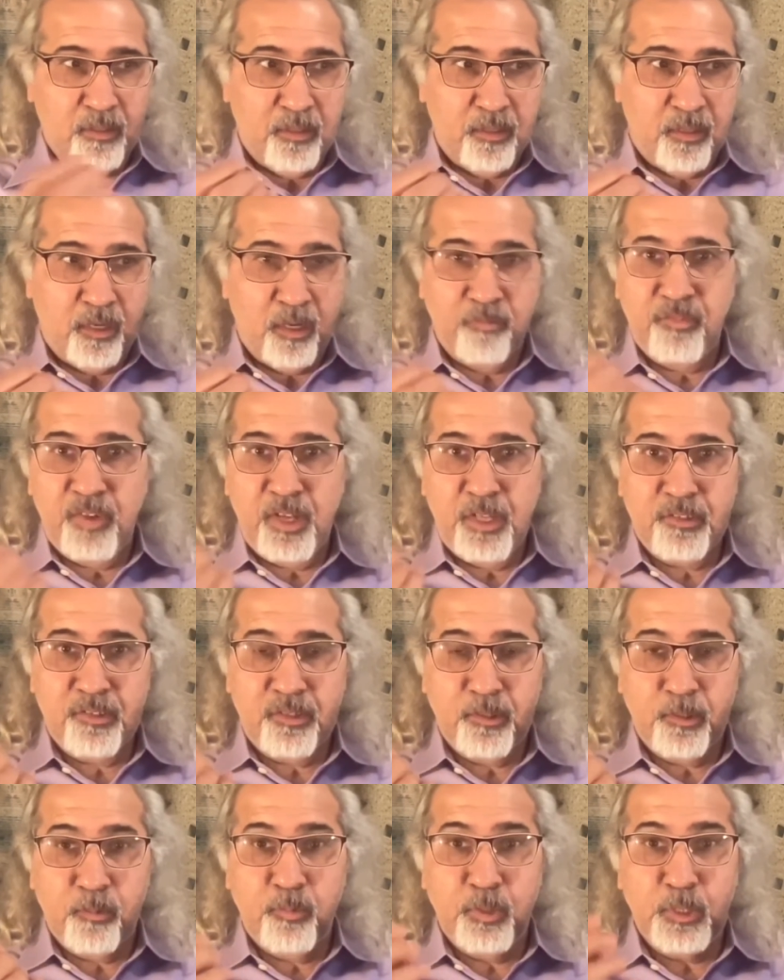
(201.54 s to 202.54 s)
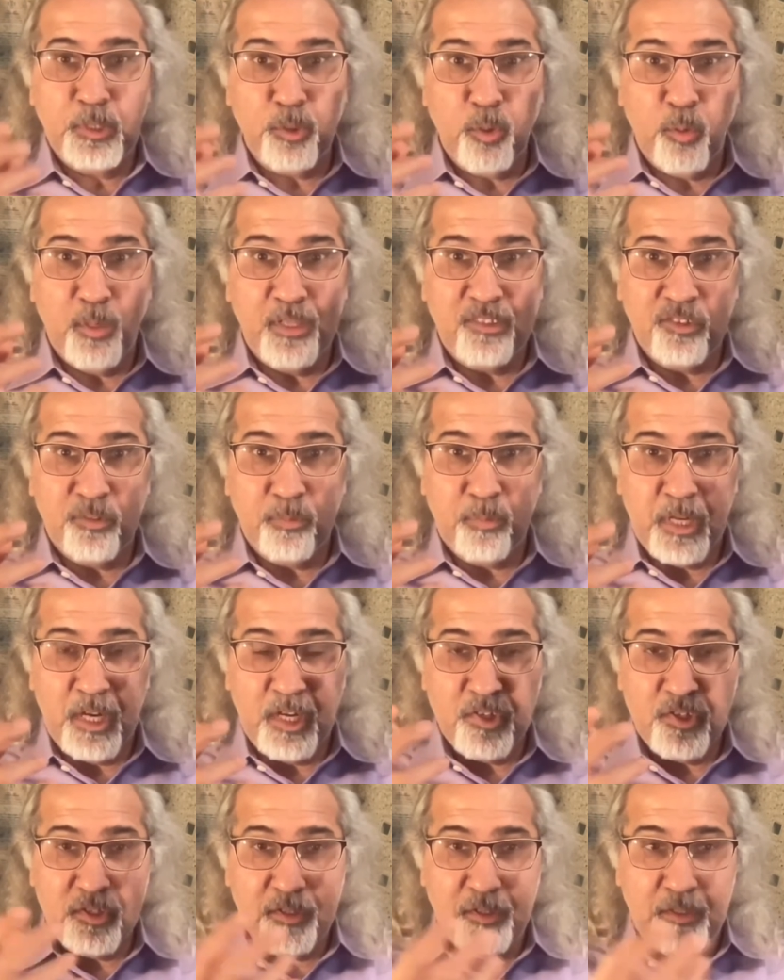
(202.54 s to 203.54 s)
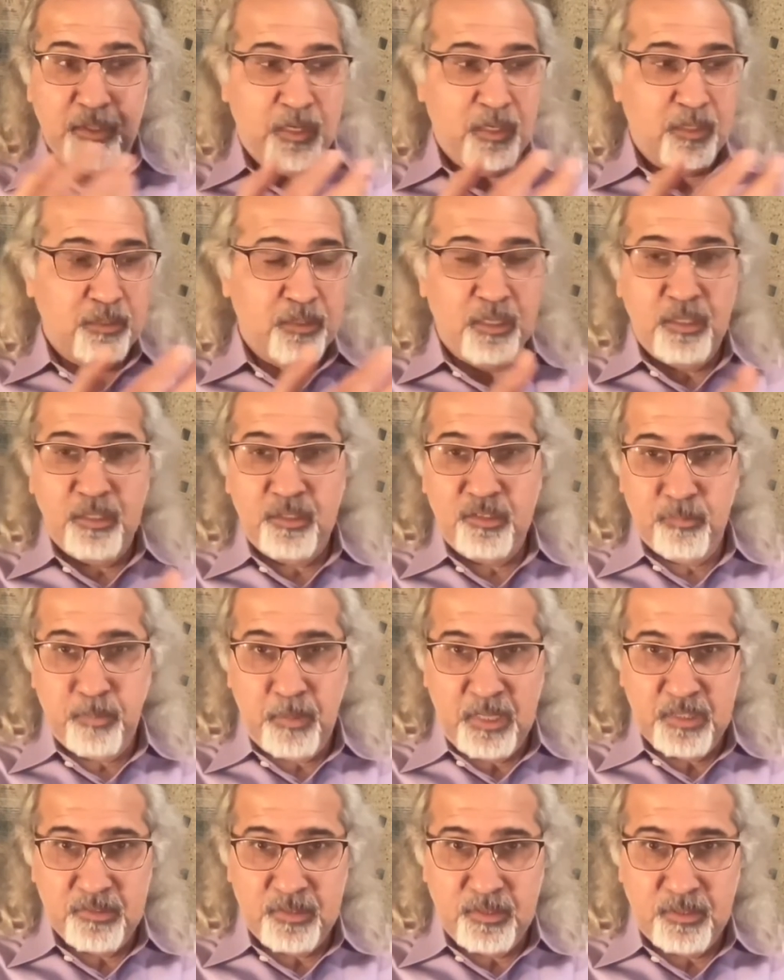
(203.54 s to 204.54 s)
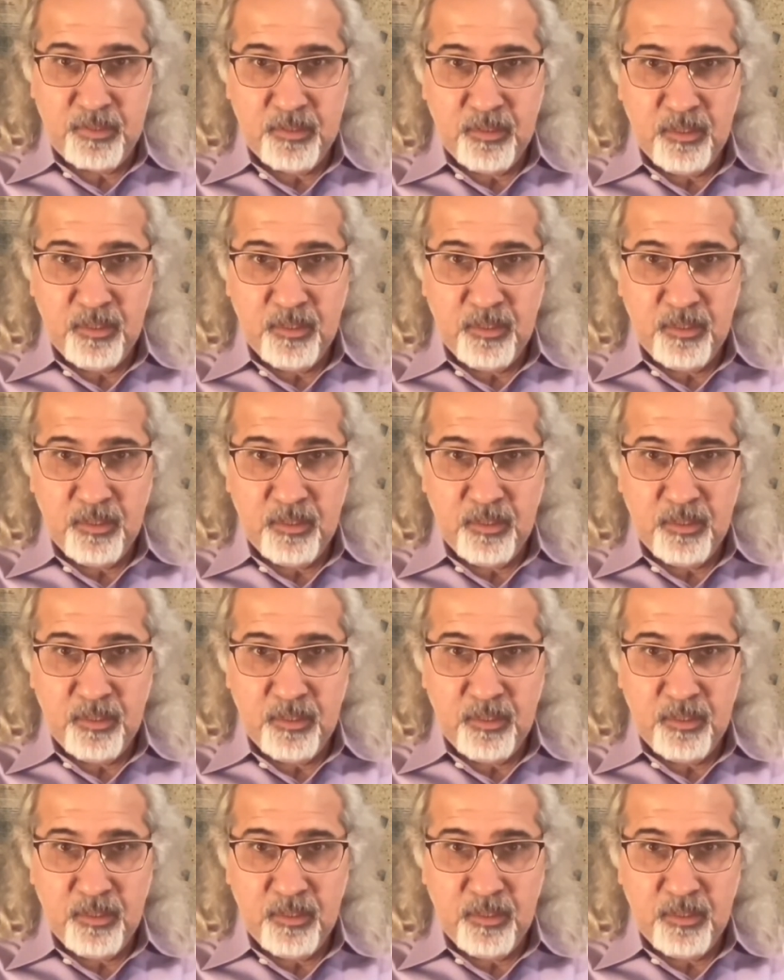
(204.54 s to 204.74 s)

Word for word: a vessel with no expression and then express it.